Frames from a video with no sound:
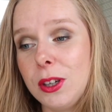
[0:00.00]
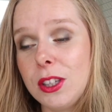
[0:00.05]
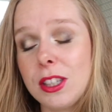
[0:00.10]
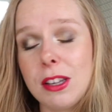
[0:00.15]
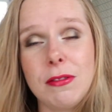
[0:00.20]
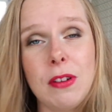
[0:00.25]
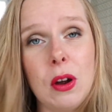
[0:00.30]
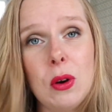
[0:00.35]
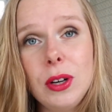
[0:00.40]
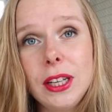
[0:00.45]
because
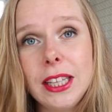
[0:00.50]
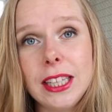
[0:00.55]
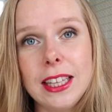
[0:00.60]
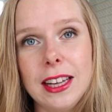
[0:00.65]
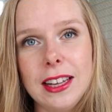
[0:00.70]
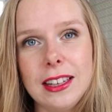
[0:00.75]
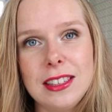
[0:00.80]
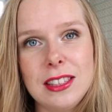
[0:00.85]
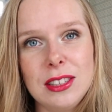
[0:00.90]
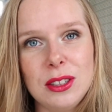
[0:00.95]
I've only
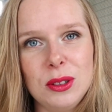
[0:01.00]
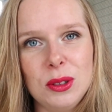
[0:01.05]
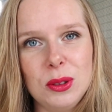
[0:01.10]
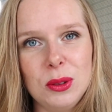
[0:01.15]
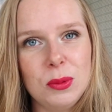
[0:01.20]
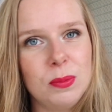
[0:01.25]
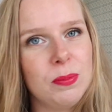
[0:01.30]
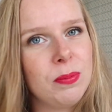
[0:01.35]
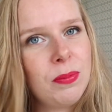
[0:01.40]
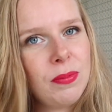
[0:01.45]
got
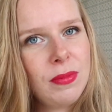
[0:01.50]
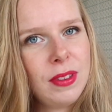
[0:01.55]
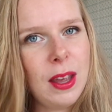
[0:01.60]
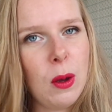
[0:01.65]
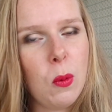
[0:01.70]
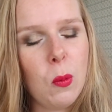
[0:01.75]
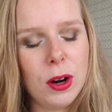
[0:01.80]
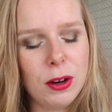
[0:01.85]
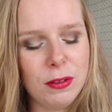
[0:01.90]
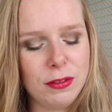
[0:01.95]
two
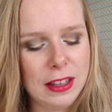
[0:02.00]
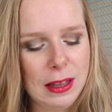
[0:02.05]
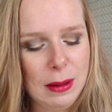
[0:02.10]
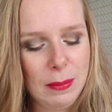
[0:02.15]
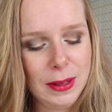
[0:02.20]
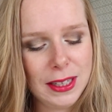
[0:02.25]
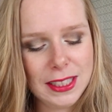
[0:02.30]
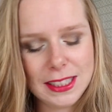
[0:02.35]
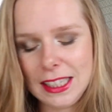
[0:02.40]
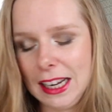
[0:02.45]
and one of
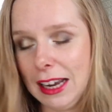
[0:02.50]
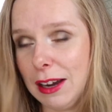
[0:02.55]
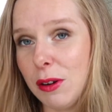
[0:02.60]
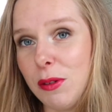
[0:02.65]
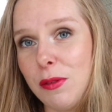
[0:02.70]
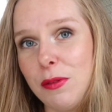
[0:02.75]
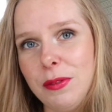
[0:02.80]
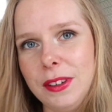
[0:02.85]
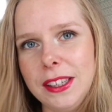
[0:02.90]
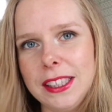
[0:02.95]
them is
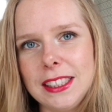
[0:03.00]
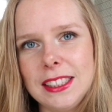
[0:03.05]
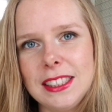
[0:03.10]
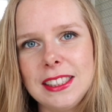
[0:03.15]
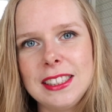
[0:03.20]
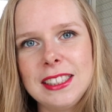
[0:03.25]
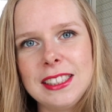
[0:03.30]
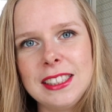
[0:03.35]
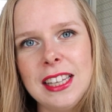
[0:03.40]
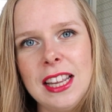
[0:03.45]
now
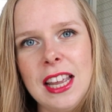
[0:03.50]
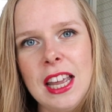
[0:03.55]
finished.